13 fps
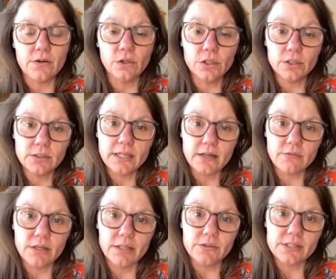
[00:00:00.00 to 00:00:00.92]
learn how to
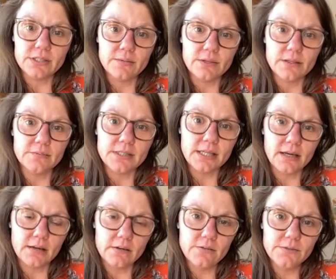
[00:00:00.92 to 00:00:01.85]
run those numbers
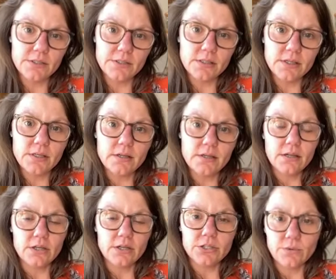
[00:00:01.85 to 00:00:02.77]
themselves
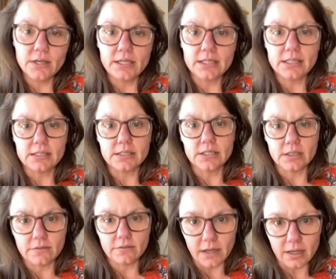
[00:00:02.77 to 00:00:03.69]
mm-hmm. you're doing a
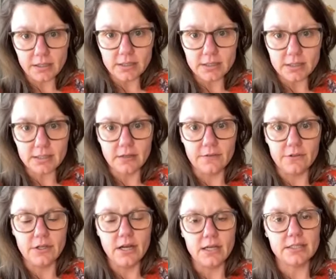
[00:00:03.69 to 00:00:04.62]
disservice if
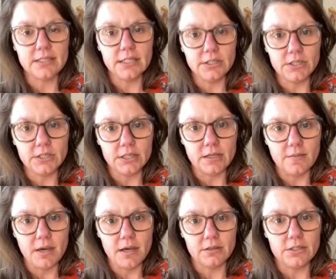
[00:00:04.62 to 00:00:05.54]
you're not teaching
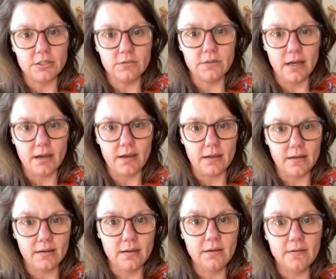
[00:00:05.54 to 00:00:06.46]
them how to do
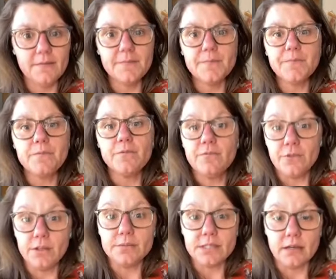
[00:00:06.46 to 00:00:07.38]
that
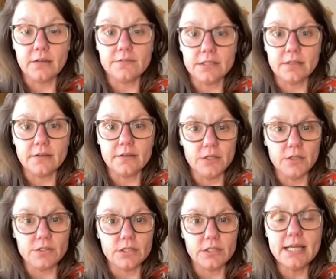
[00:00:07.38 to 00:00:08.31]
for themselves in the
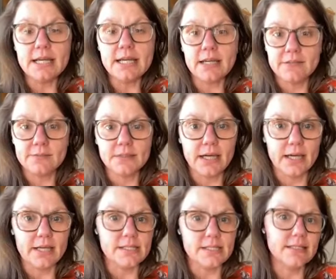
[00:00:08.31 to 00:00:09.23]
future yeah give some
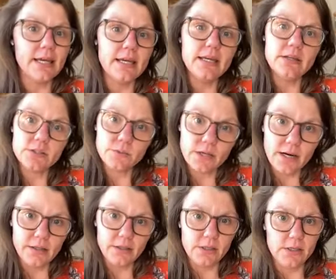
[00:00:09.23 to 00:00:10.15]
guidance hey here's where
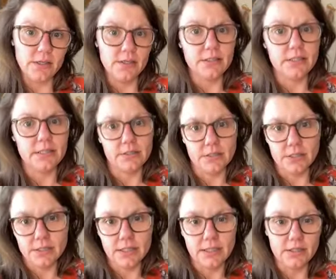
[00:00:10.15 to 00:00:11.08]
i learned
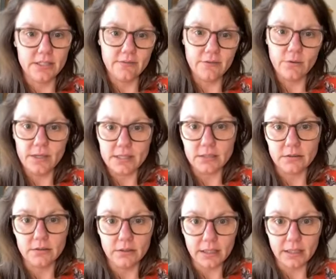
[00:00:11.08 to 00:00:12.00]
here's here's different ways to
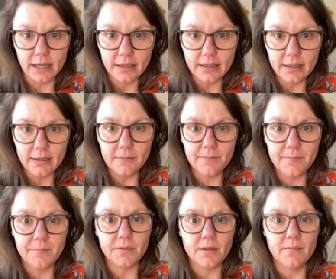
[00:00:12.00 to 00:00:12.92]
look at it
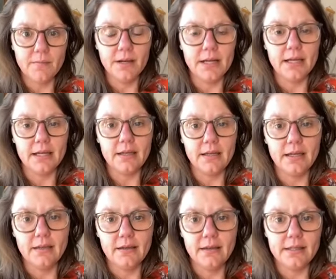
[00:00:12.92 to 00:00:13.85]
but it
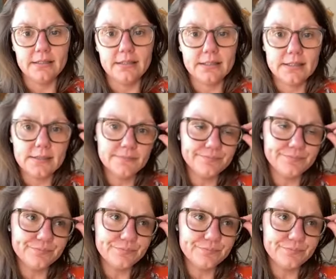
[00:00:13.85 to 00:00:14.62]
it's